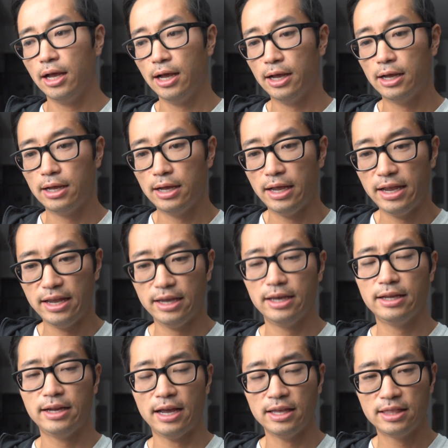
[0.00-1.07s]
Uh,
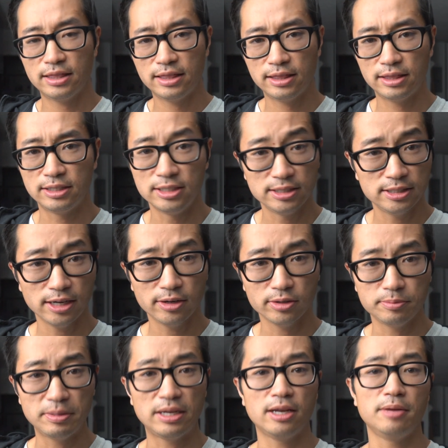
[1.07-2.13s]
and I, she said it
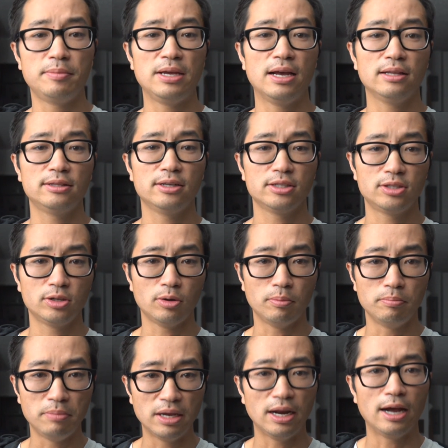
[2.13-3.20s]
was going to be out there till
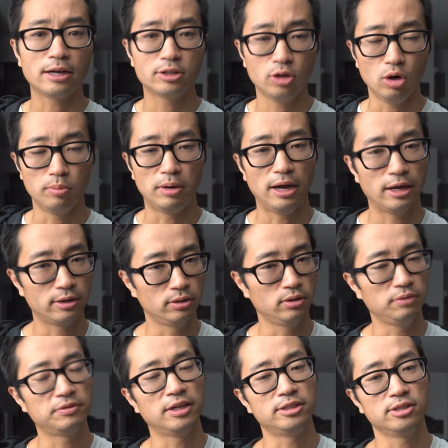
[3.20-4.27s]
mid October. I don't
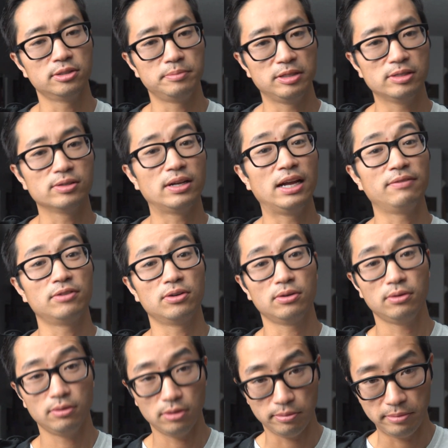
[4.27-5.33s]
know if that just means till
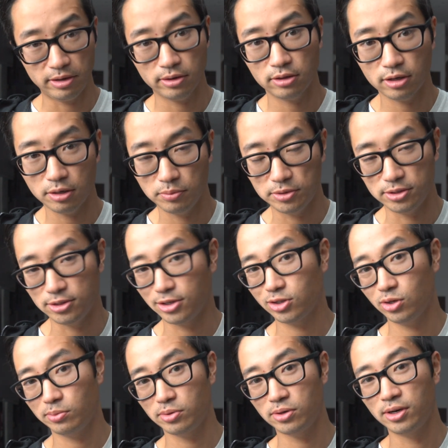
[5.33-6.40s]
after the marathon, which is
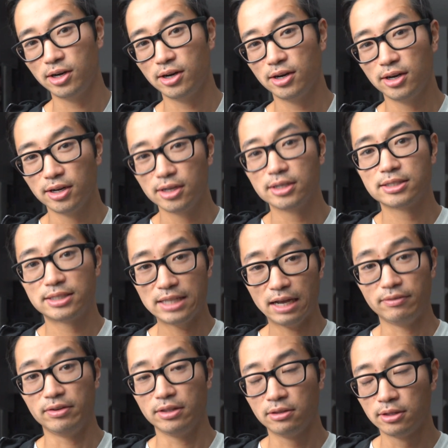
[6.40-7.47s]
October
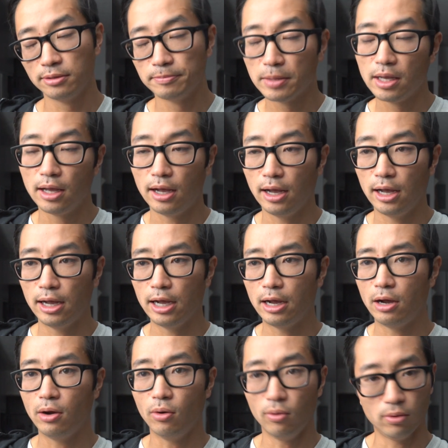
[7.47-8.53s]
7th
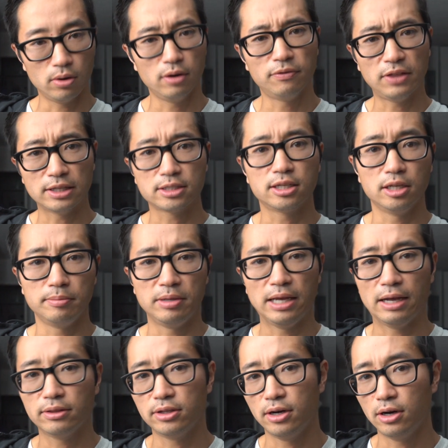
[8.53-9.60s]
uh, or if that's going to be
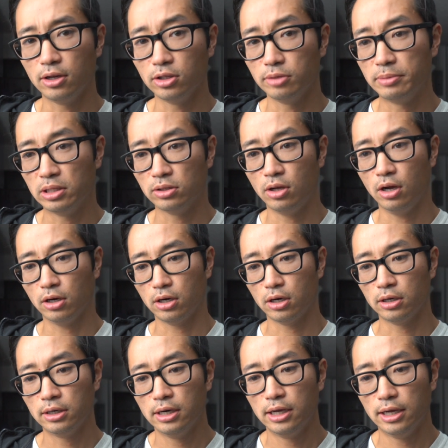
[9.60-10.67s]
out there a little bit
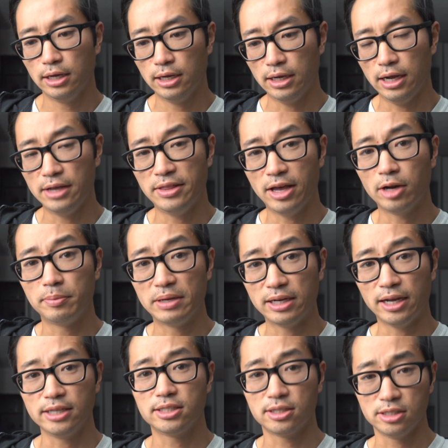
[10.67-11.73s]
longer. Uh, and that'll be
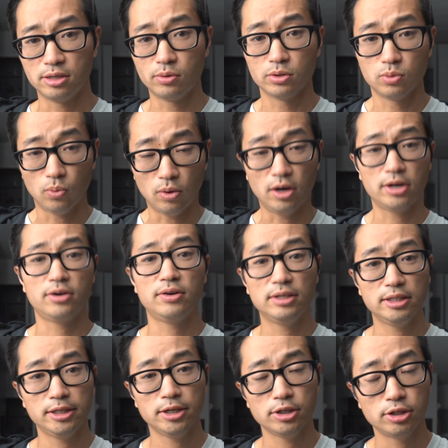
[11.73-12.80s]
nice because there was water
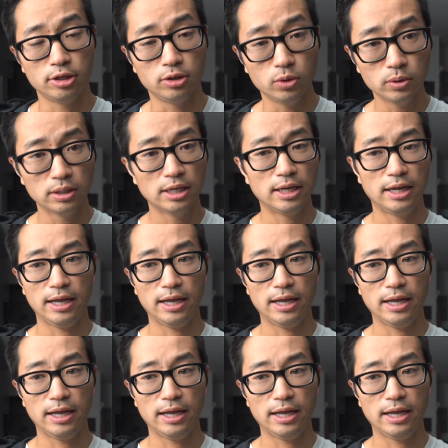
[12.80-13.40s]
in there too.